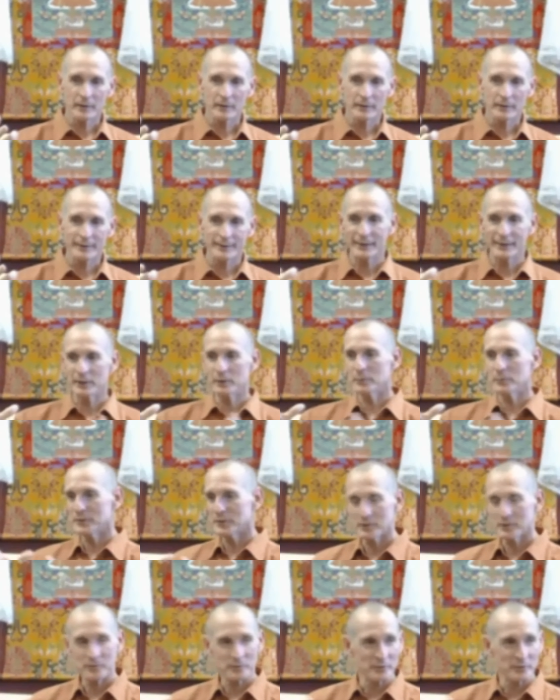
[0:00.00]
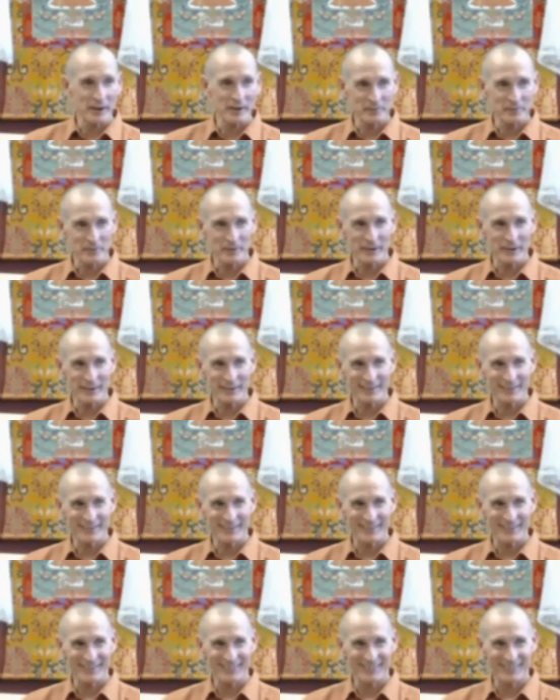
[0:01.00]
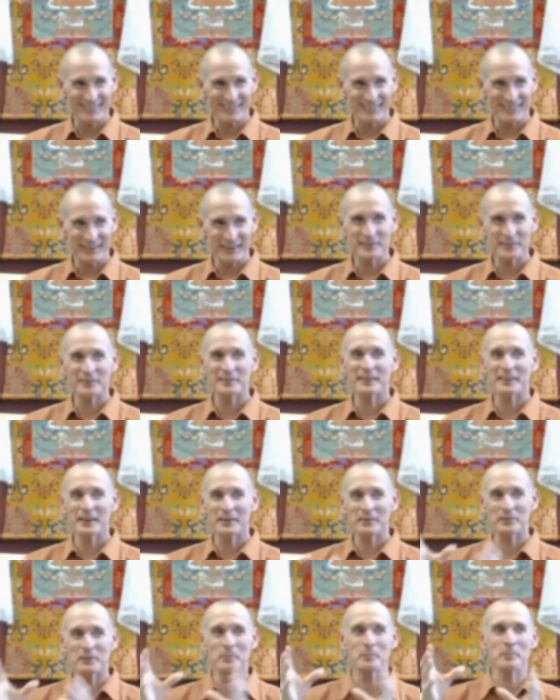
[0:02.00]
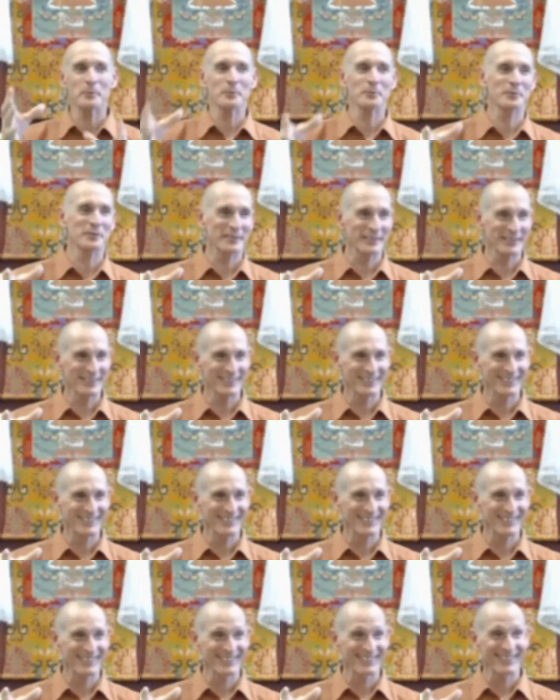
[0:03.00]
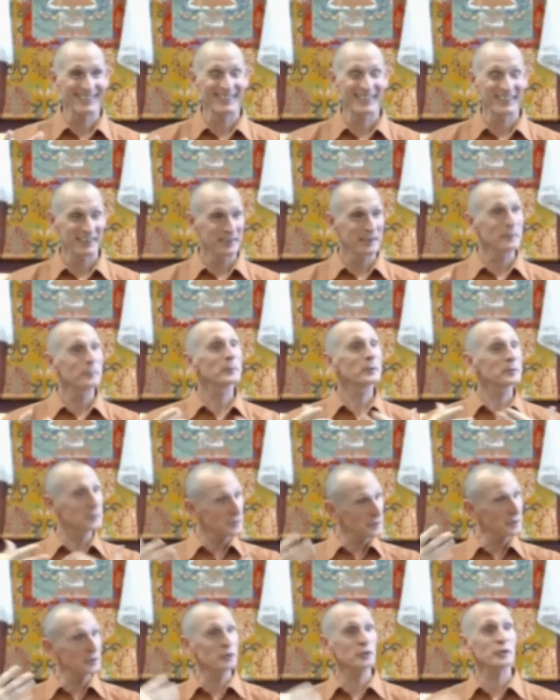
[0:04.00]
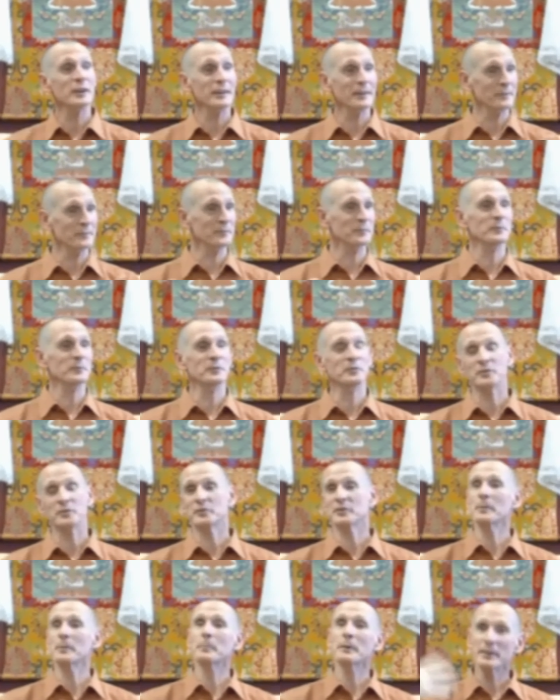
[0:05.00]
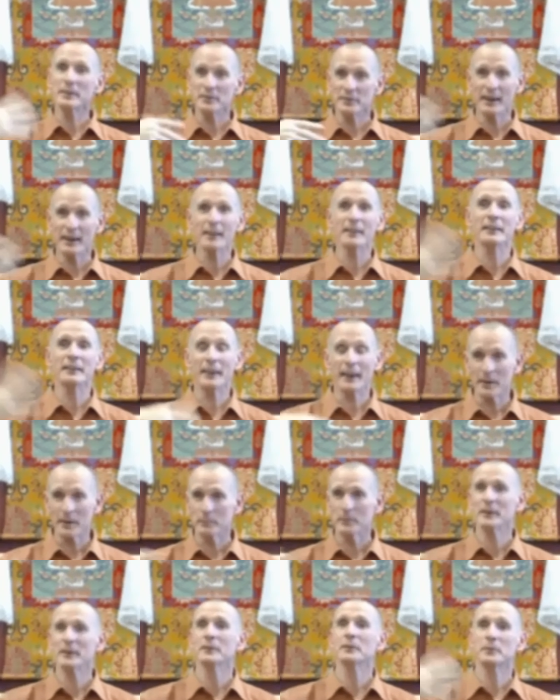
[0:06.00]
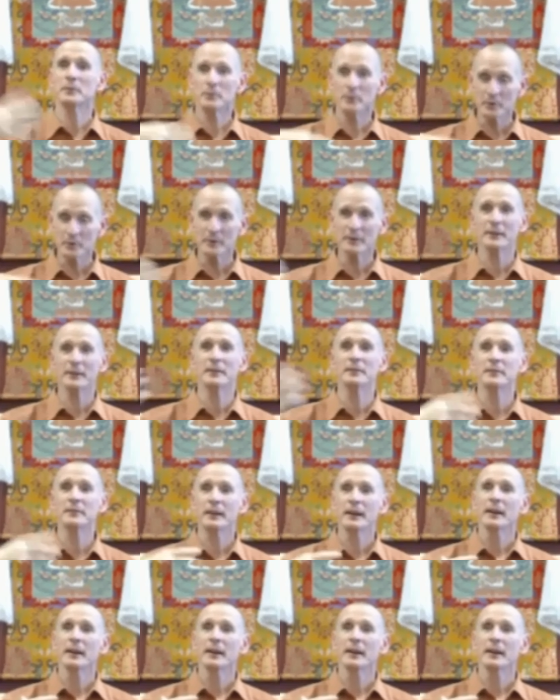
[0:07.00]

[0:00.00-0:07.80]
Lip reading: deal with their suffering instead of the person, which is a shift, which is somebody's yelling at me and they're doing this.